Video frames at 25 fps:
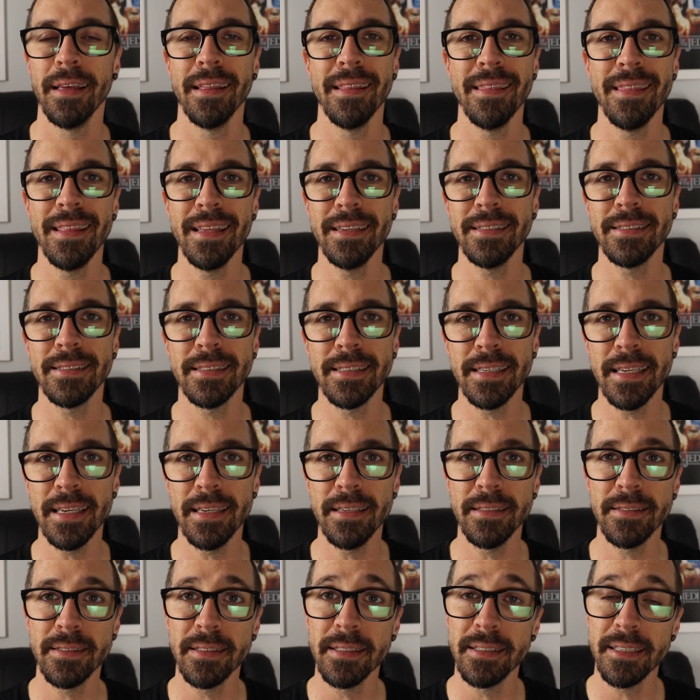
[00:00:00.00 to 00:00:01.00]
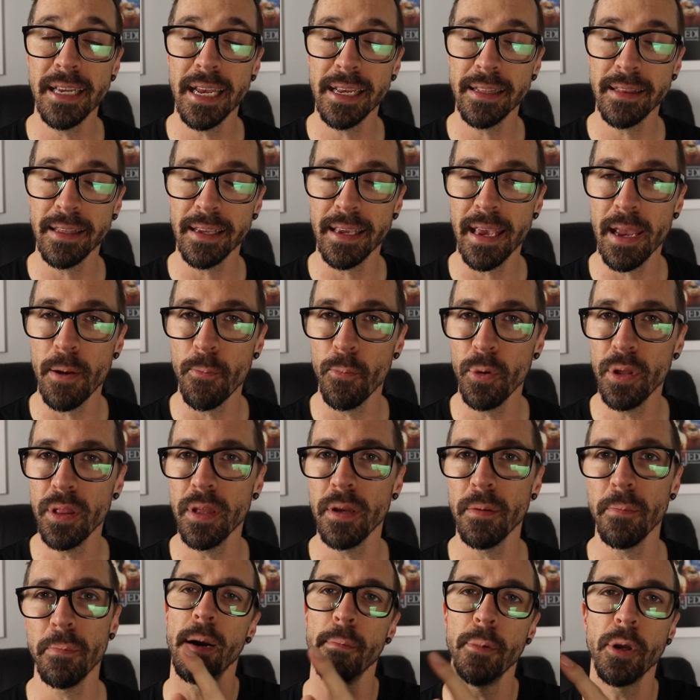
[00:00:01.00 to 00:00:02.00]
This is the tank that came with
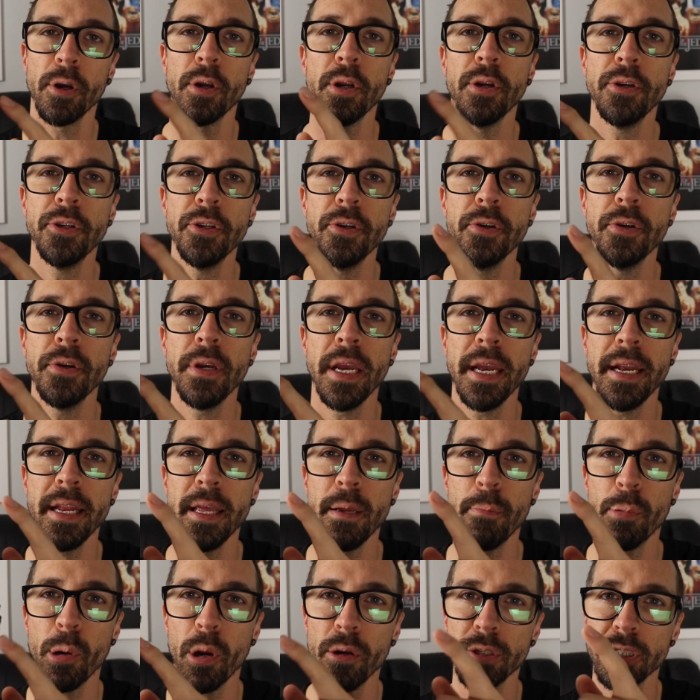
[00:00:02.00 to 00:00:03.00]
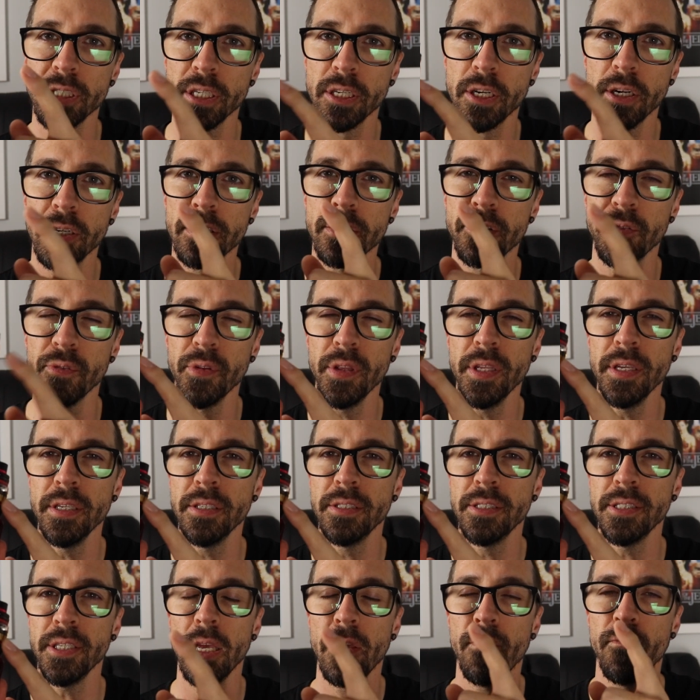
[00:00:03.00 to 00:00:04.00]
it. I'm not gonna do any pros and cons for
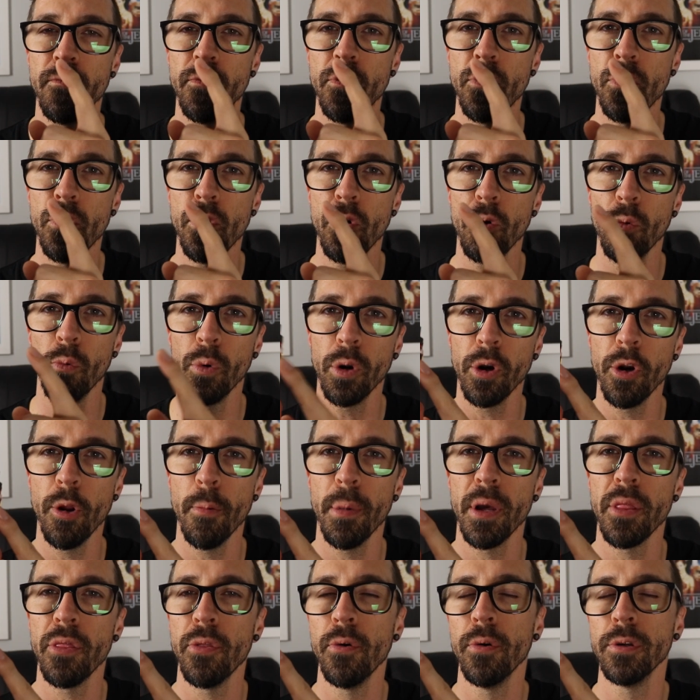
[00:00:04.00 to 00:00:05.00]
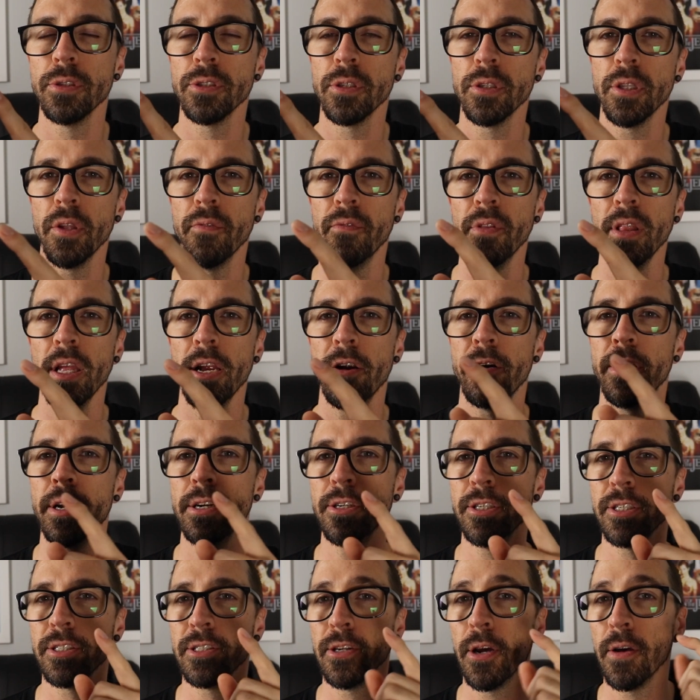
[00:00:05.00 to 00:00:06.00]
this. If you wanna know my thoughts on the
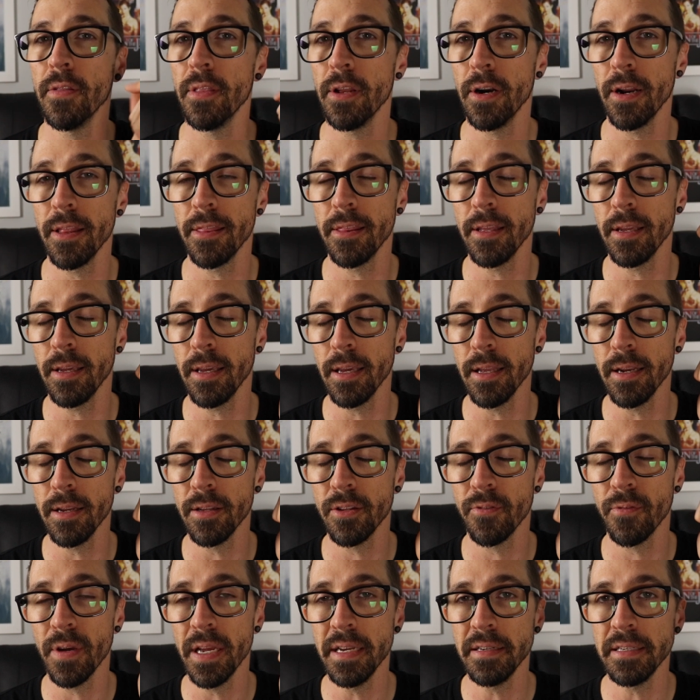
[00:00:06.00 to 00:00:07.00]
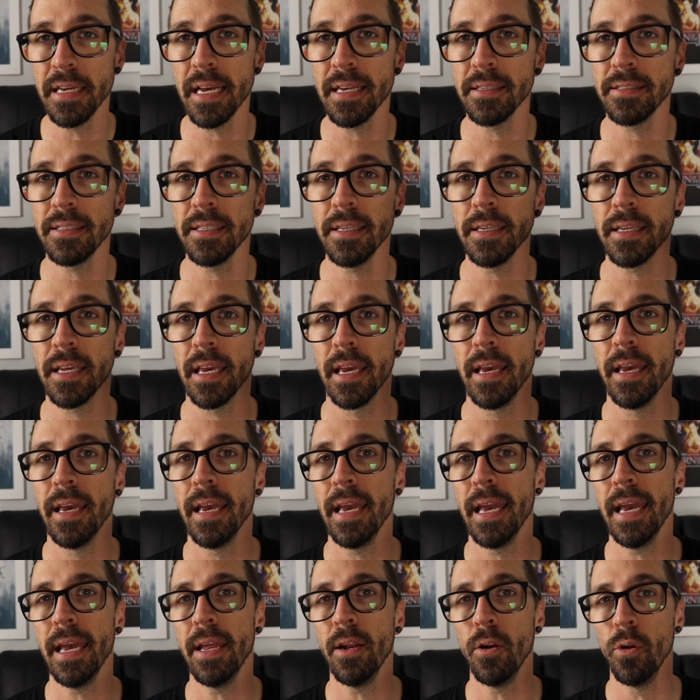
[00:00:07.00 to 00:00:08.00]
Valyrian, just know that I think it is fantastic,
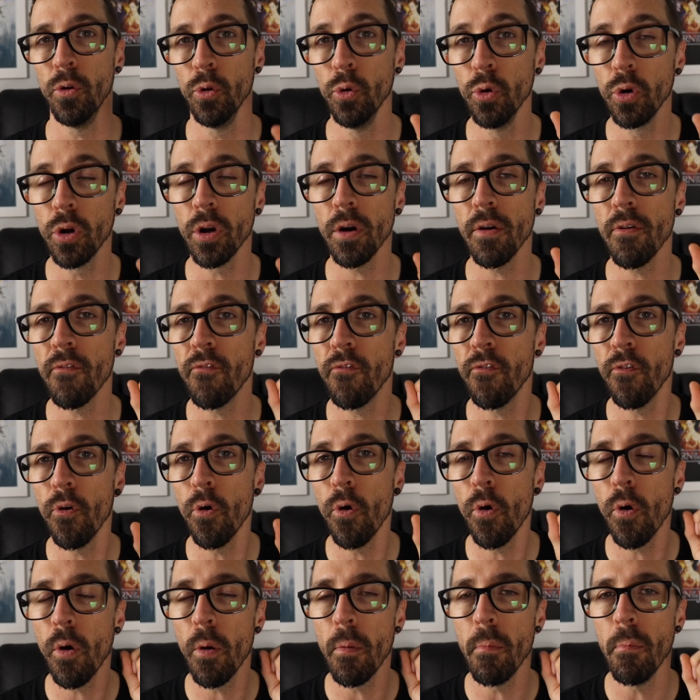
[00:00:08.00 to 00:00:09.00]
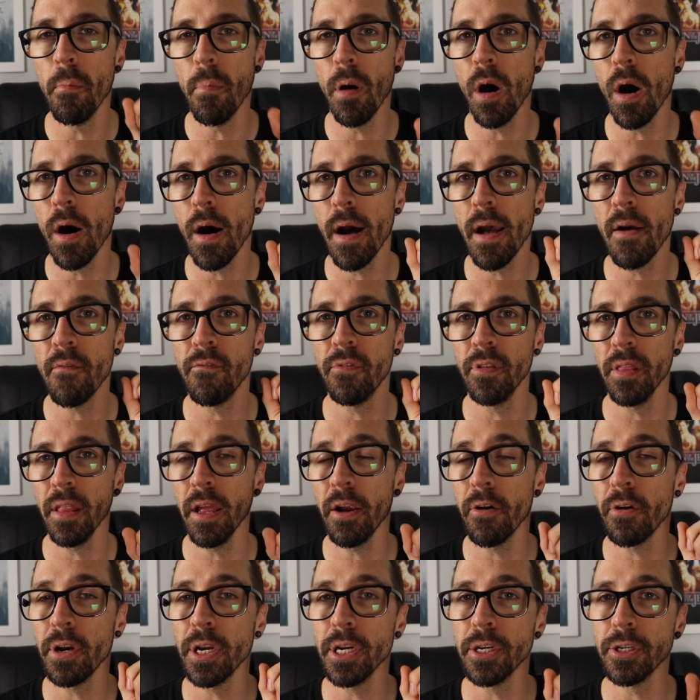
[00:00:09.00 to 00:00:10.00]
and look for my
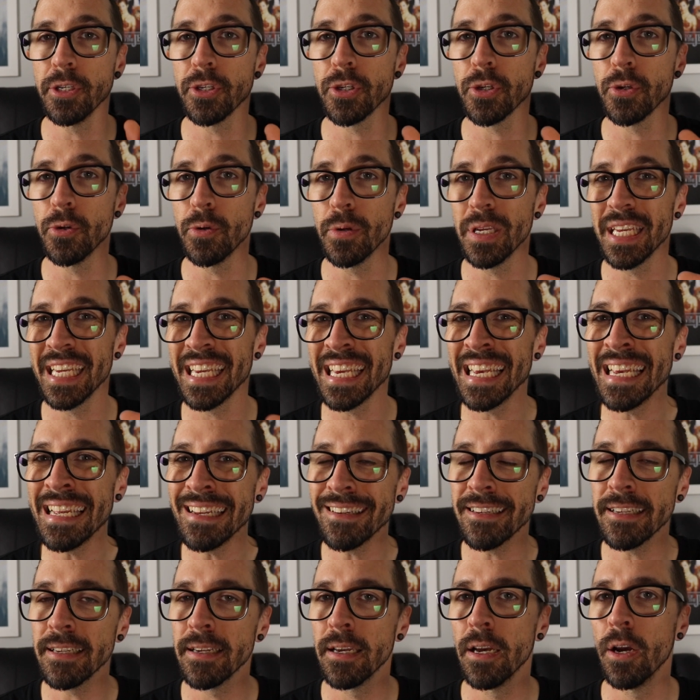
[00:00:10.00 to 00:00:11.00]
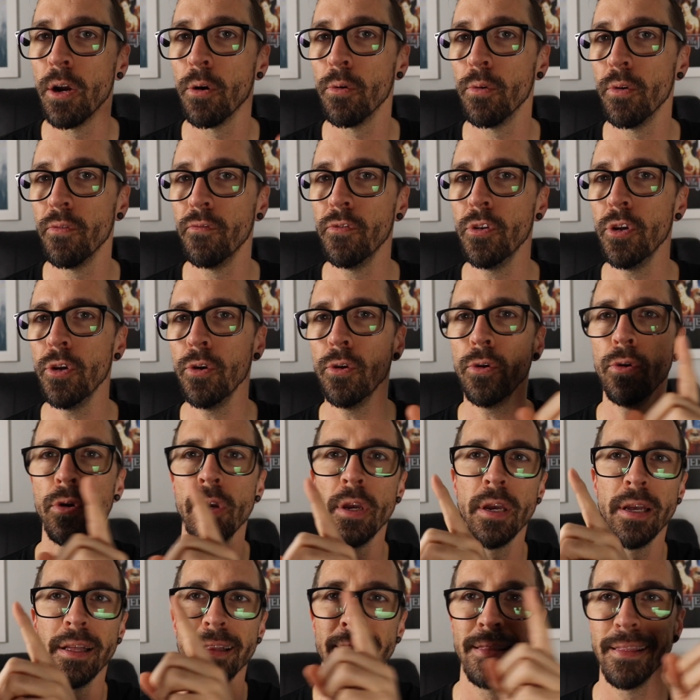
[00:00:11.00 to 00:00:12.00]
Valyrian II kit review,
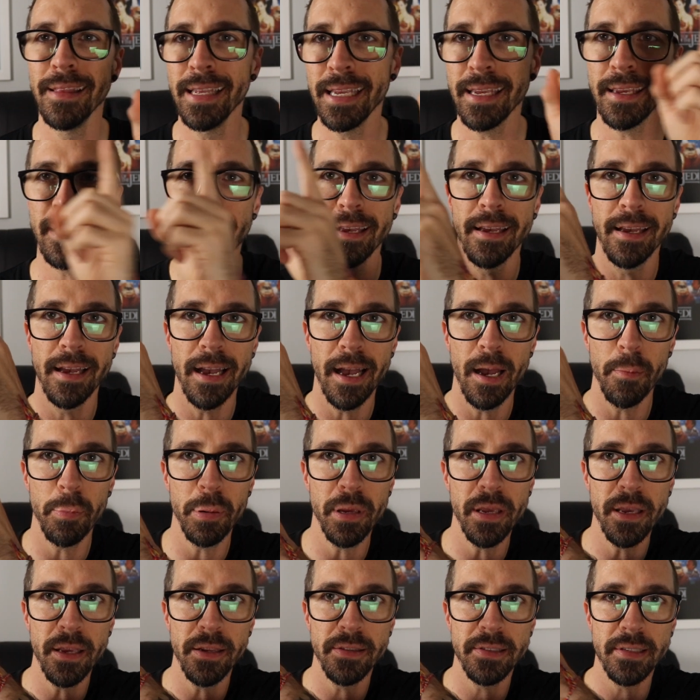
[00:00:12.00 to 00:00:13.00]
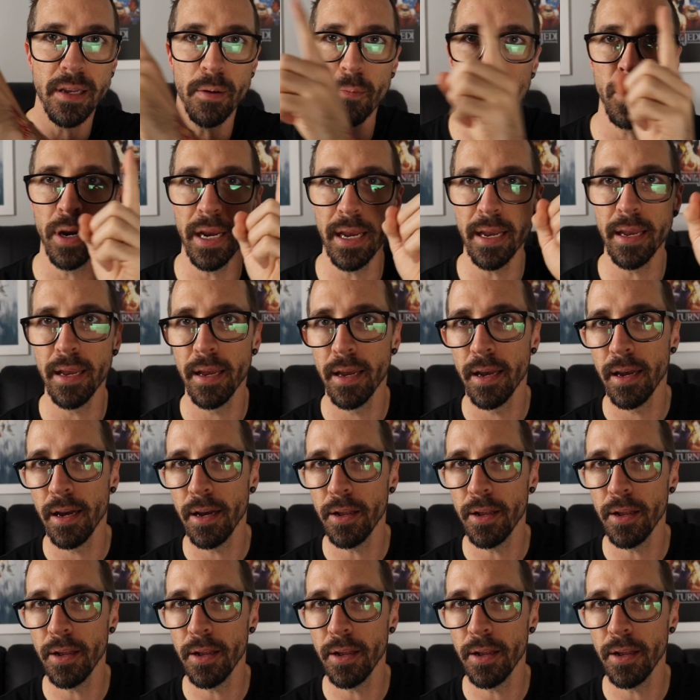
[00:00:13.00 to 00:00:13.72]
link up here somewhere.